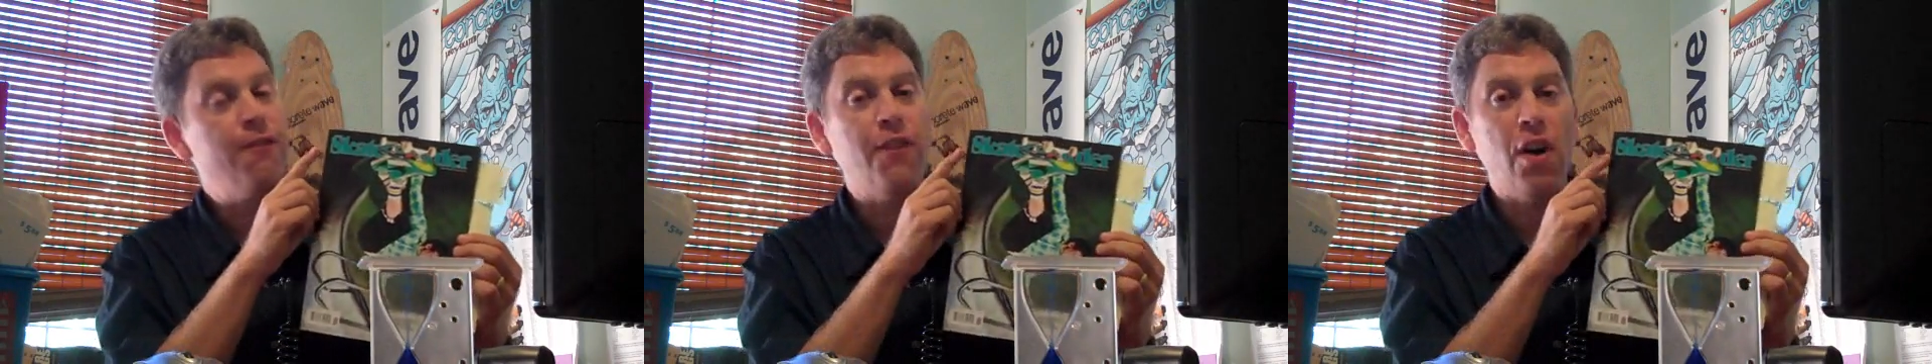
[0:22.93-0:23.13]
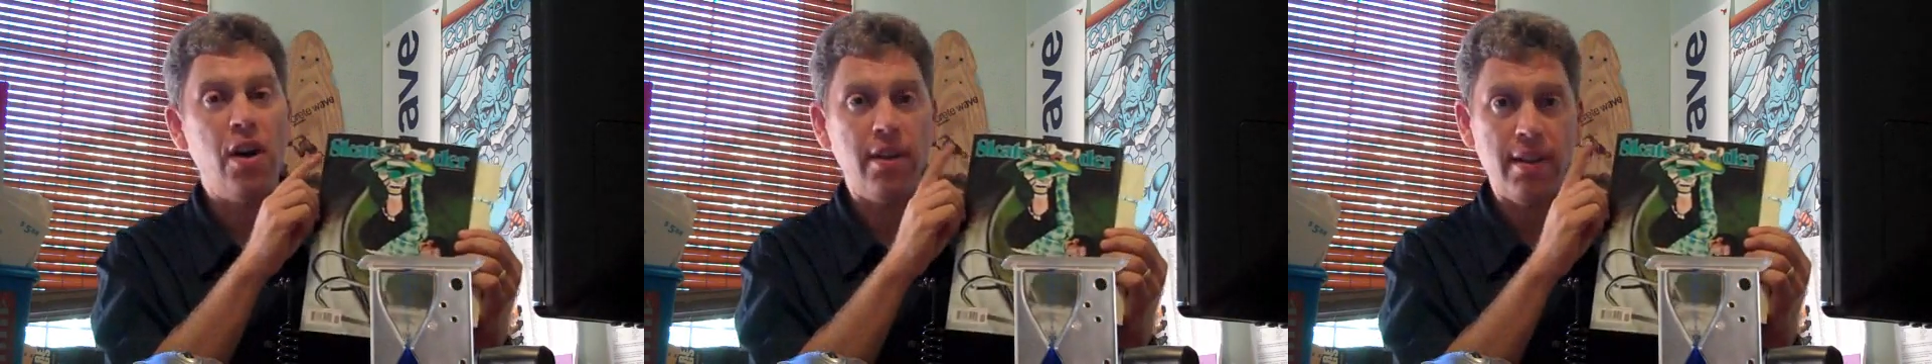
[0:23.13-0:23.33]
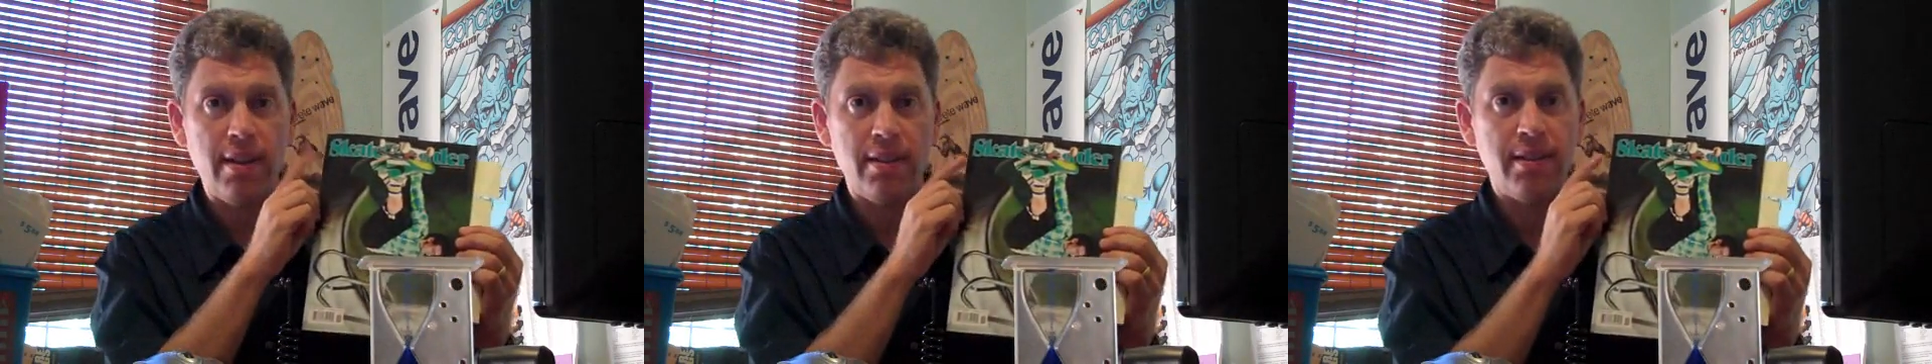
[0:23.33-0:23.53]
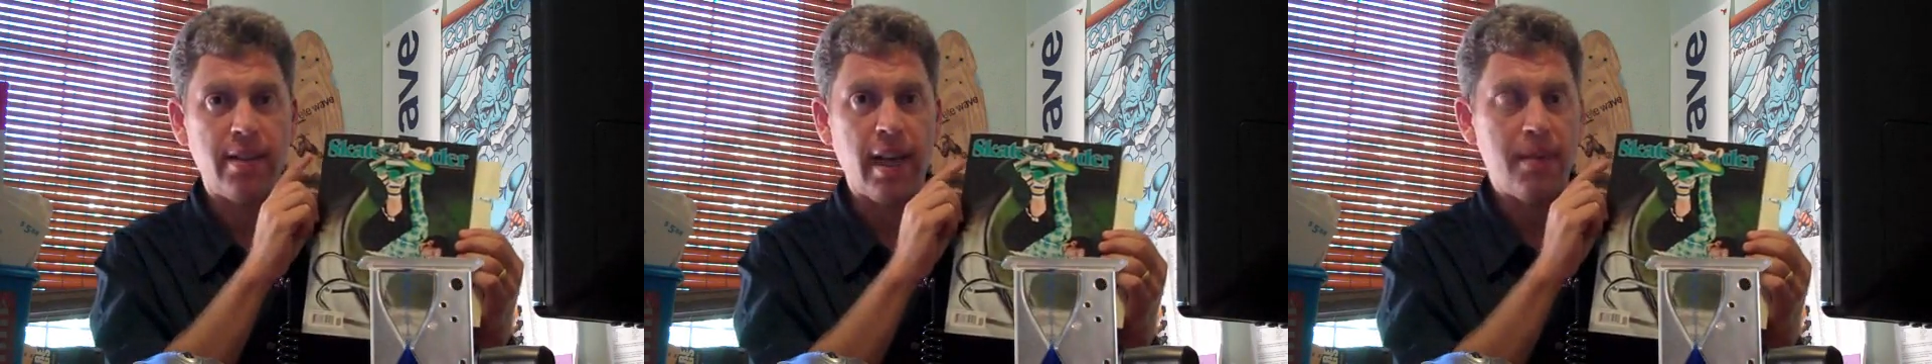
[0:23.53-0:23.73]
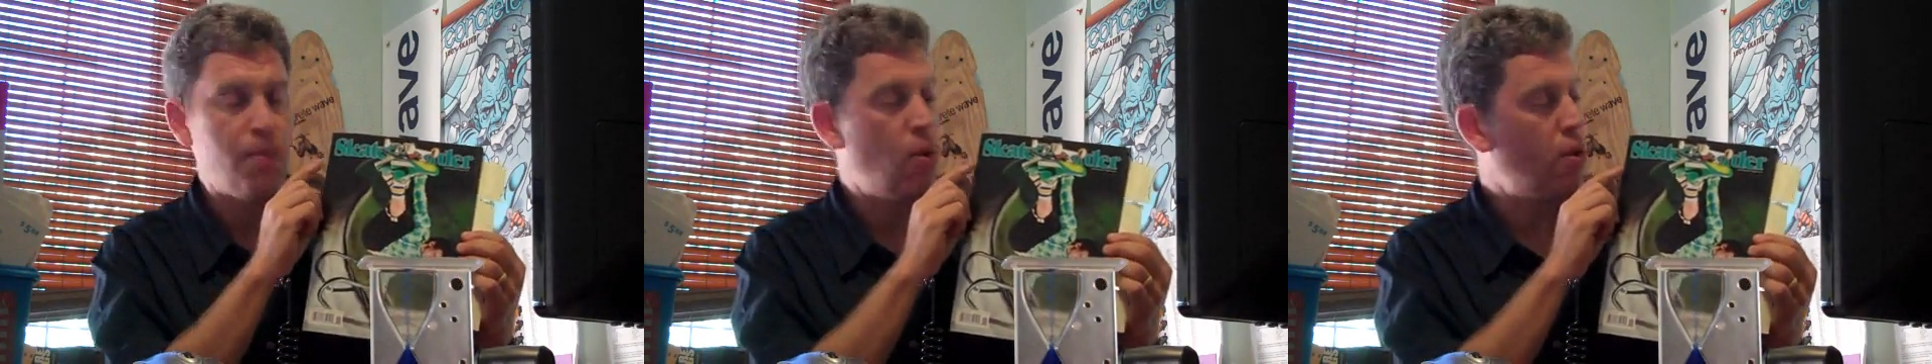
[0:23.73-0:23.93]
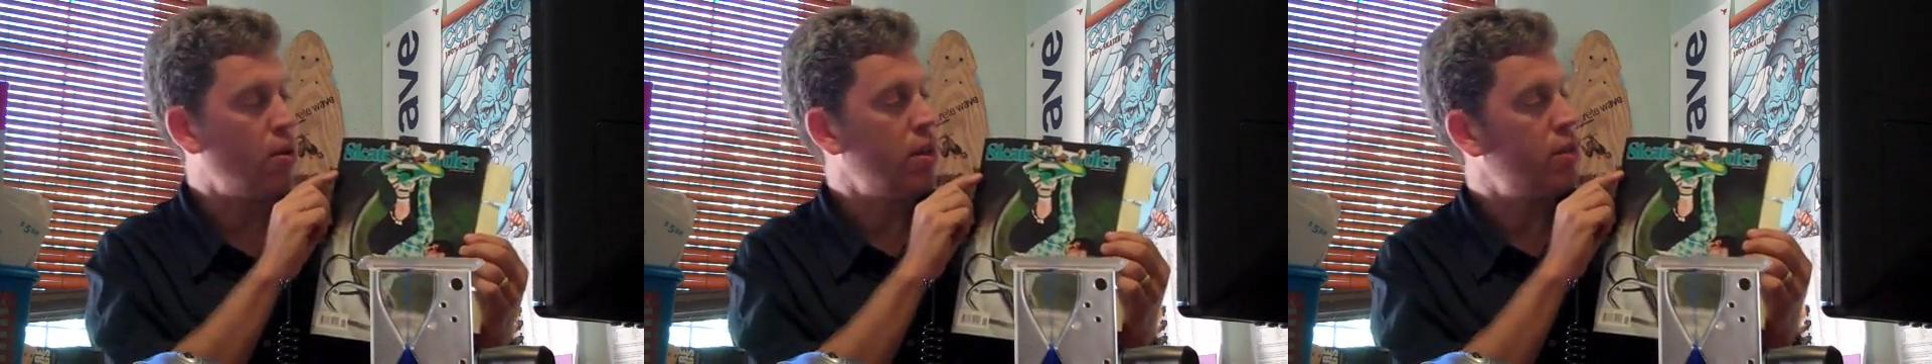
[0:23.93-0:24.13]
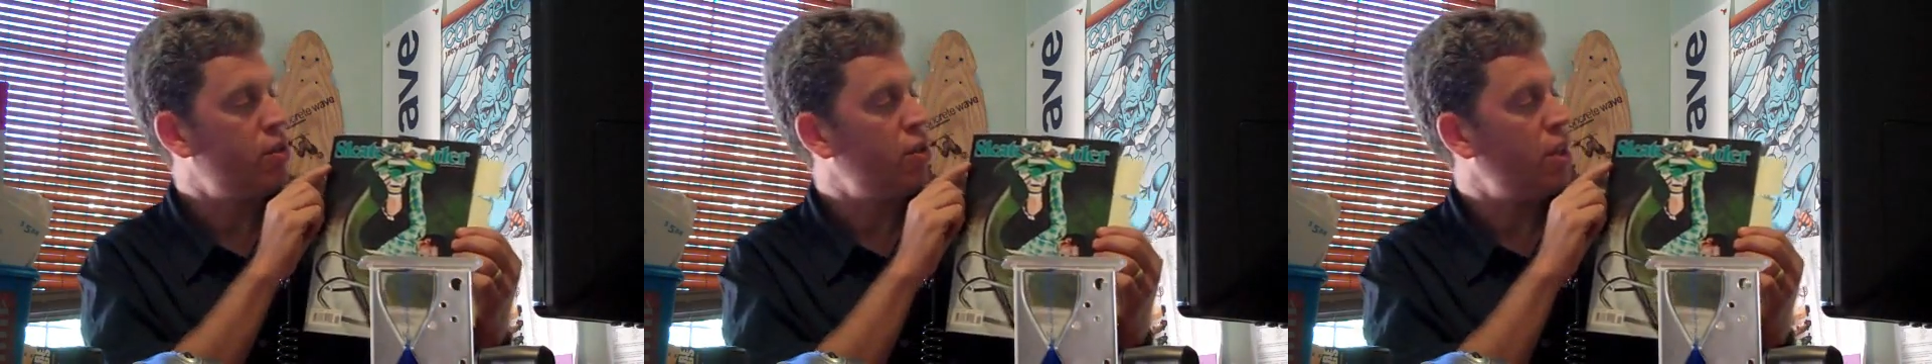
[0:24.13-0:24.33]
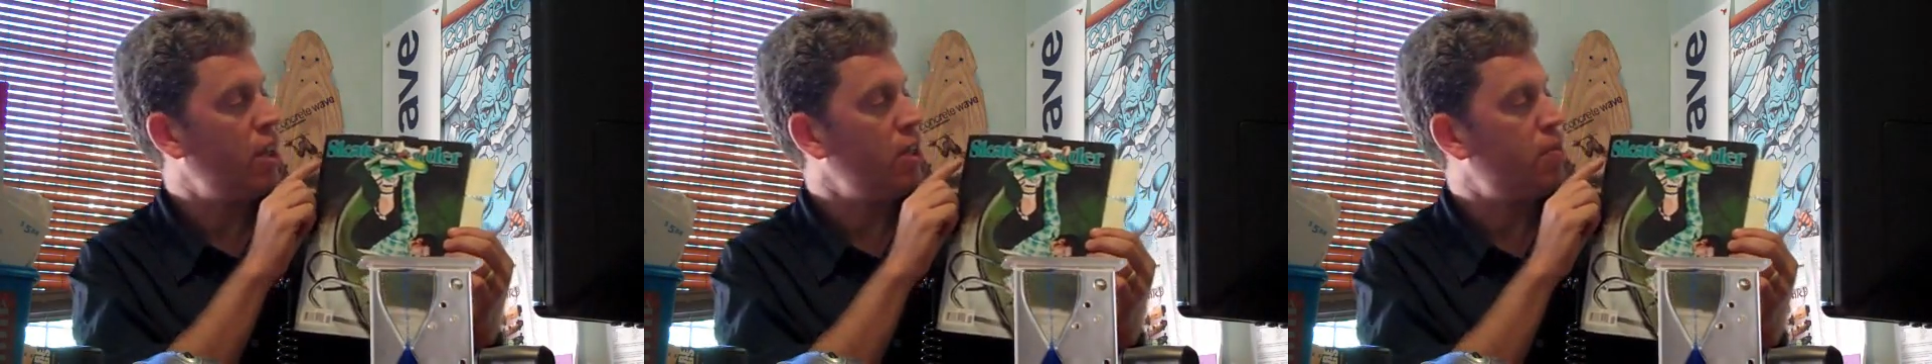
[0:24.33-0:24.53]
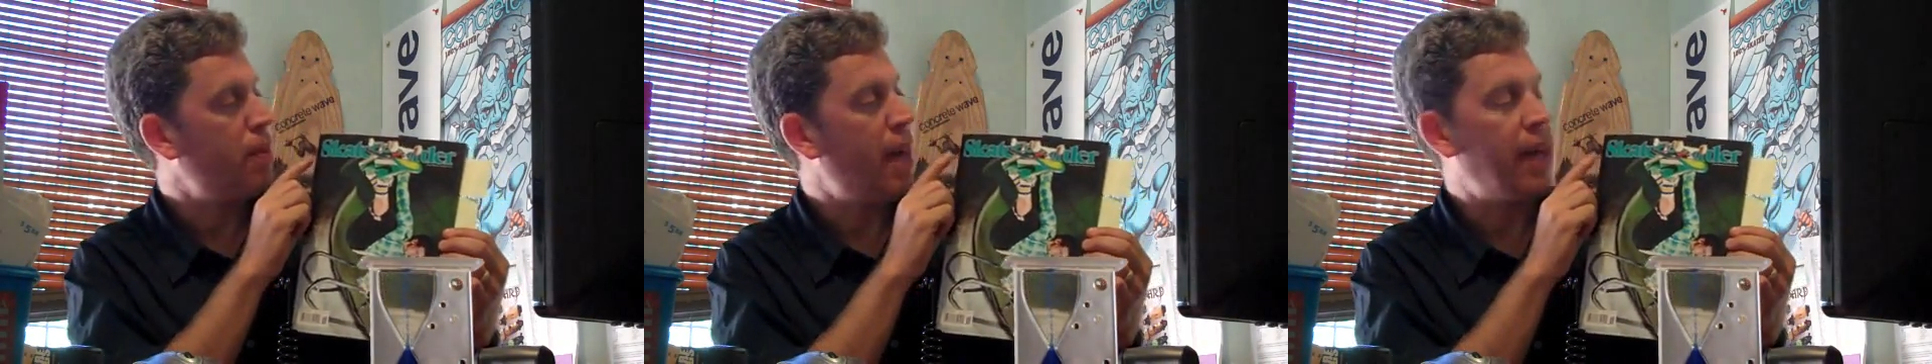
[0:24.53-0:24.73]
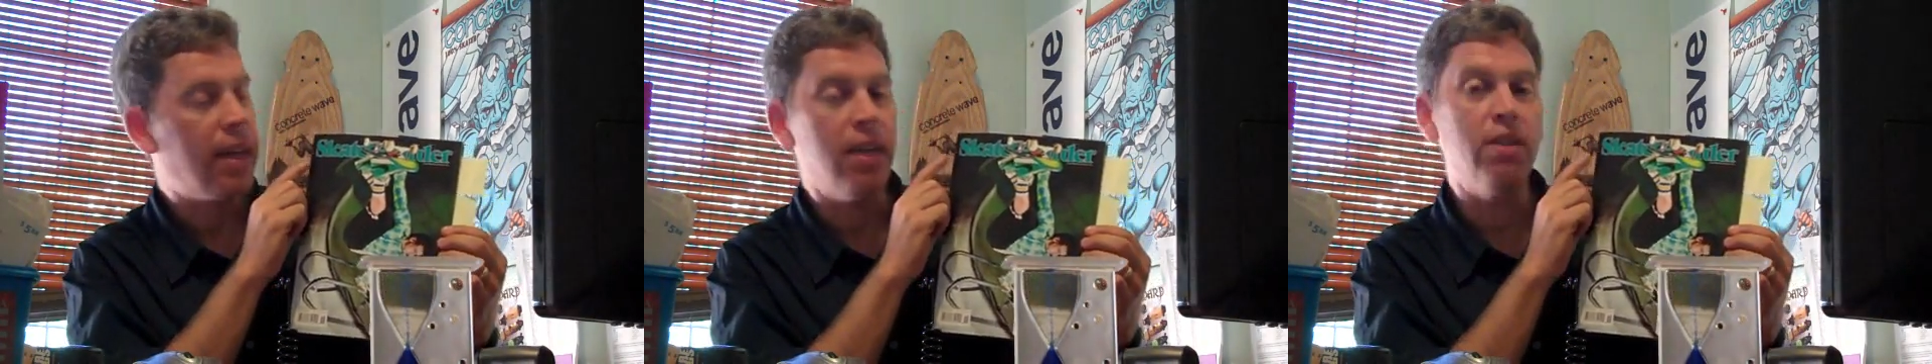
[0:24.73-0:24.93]
font that SkateBoarder has changed
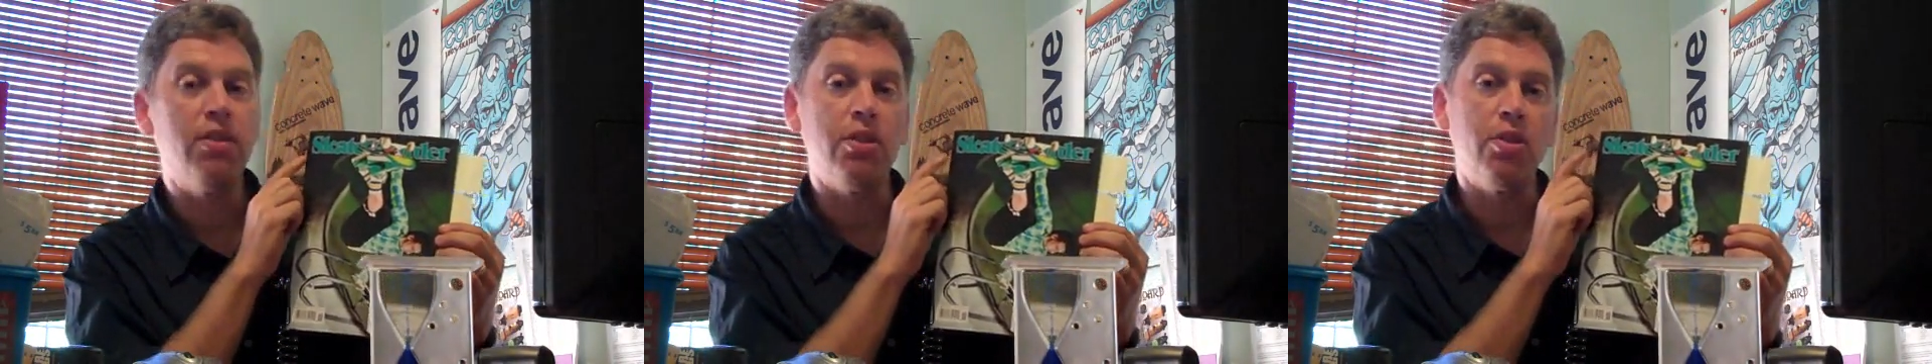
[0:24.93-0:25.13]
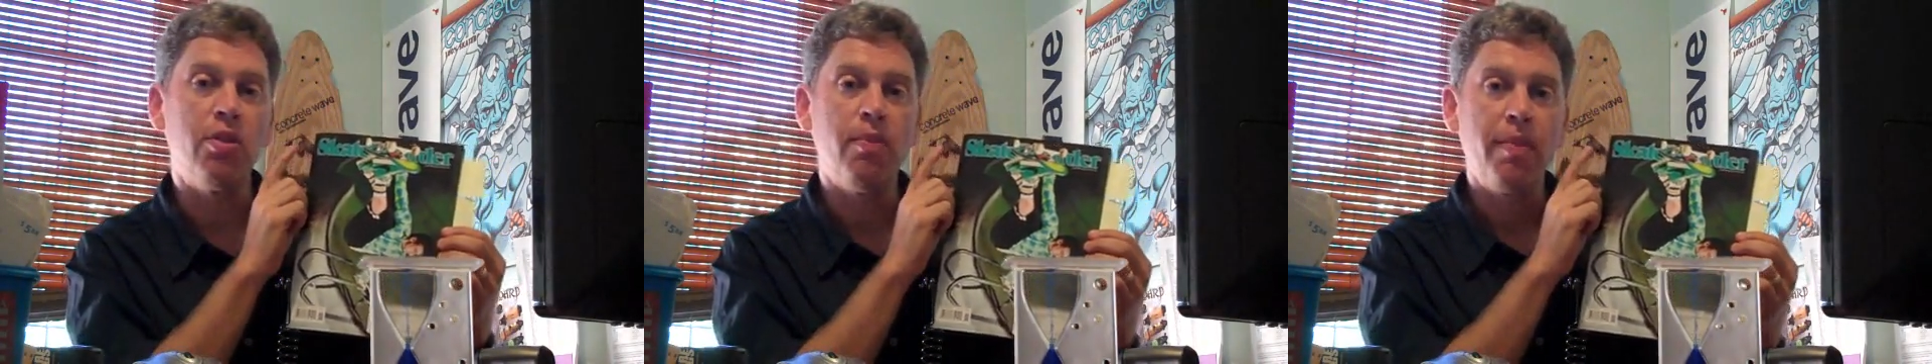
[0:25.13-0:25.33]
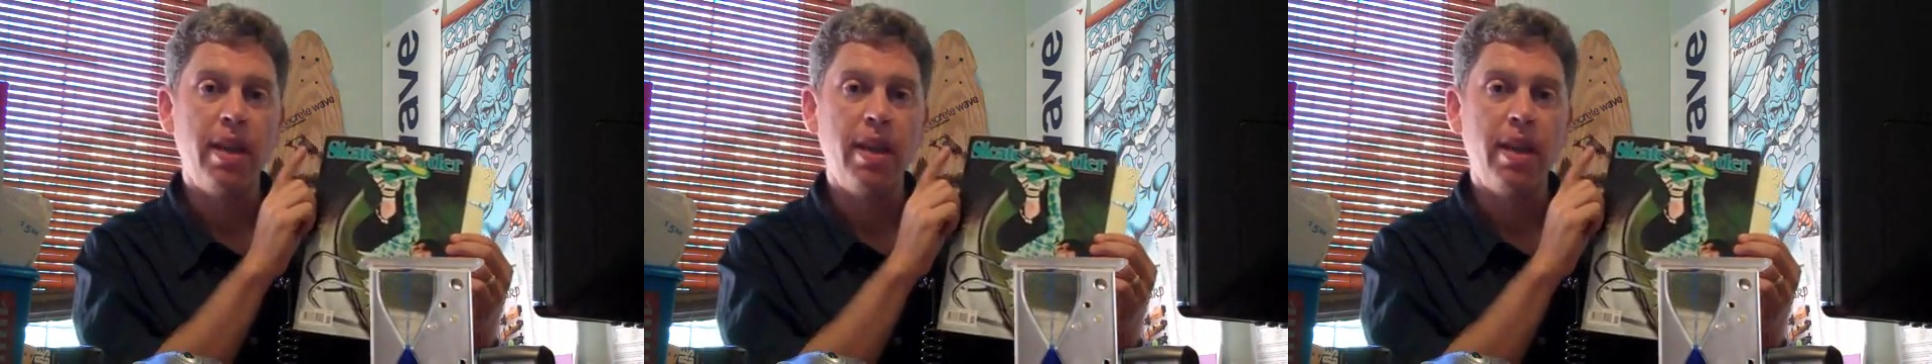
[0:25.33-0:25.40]
back into.